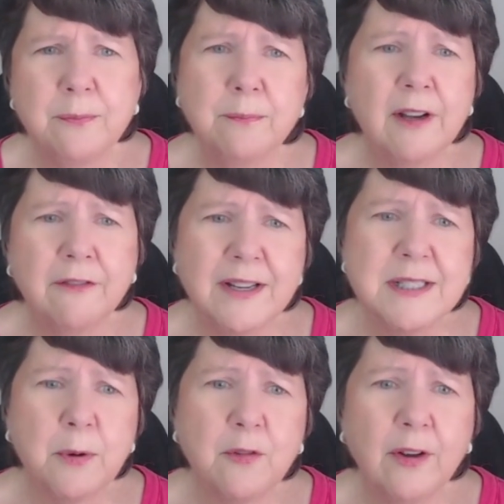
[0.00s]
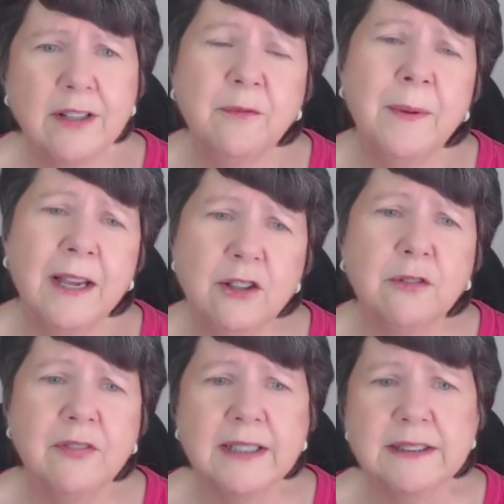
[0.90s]
a Facebook friend of mine, you'll
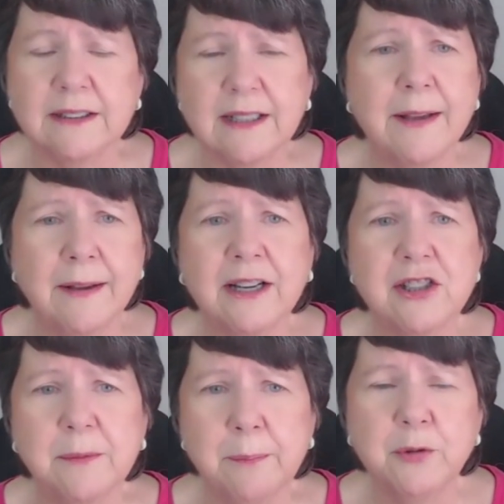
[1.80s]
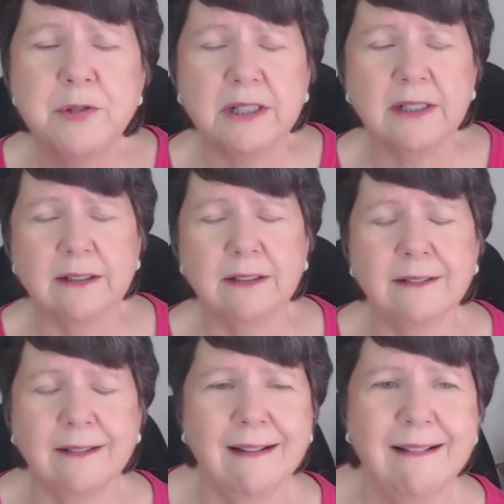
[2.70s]
find it. I actually posted it
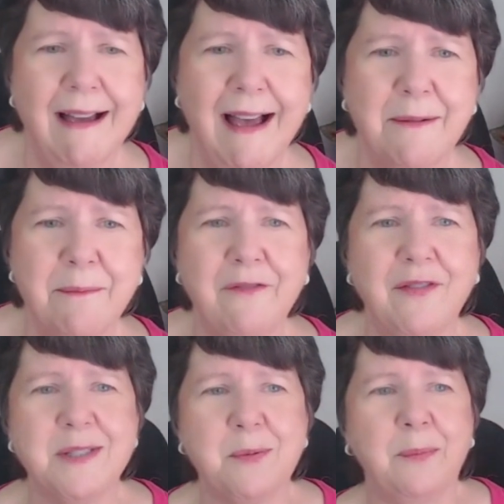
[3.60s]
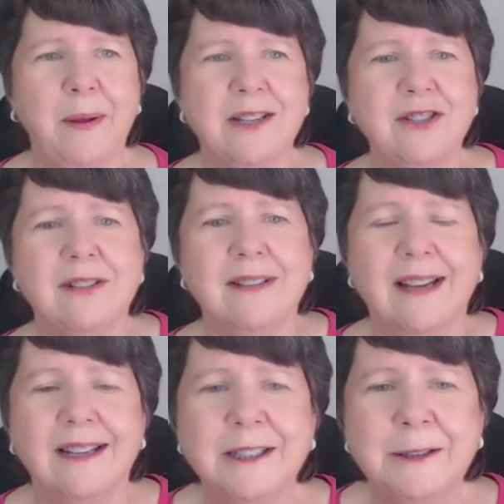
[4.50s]
on my Facebook page
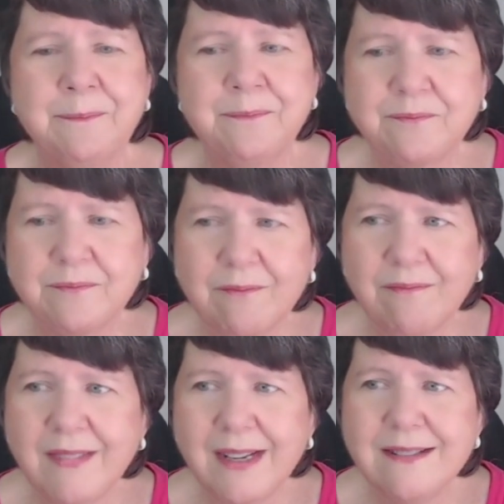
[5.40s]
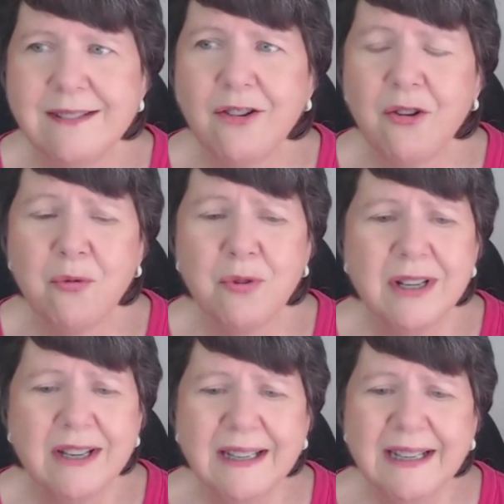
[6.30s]
today. So
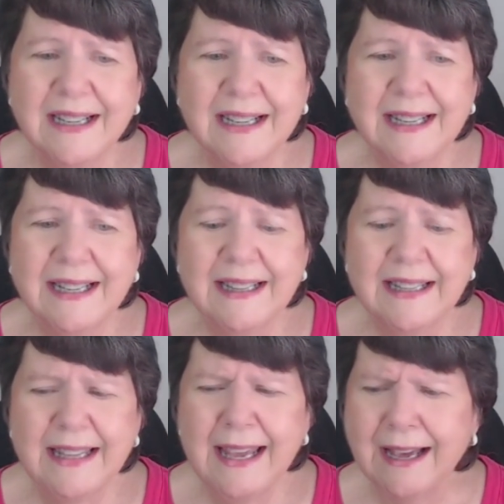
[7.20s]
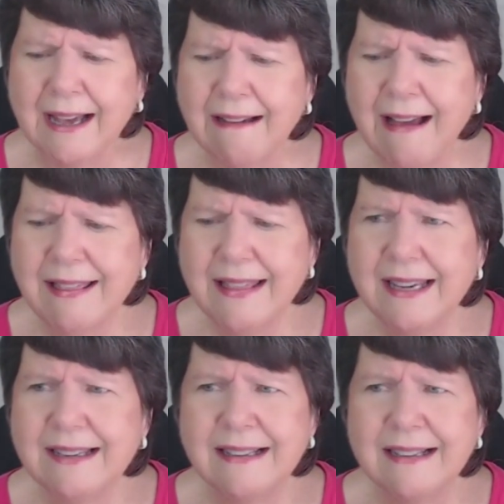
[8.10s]
yeah, I think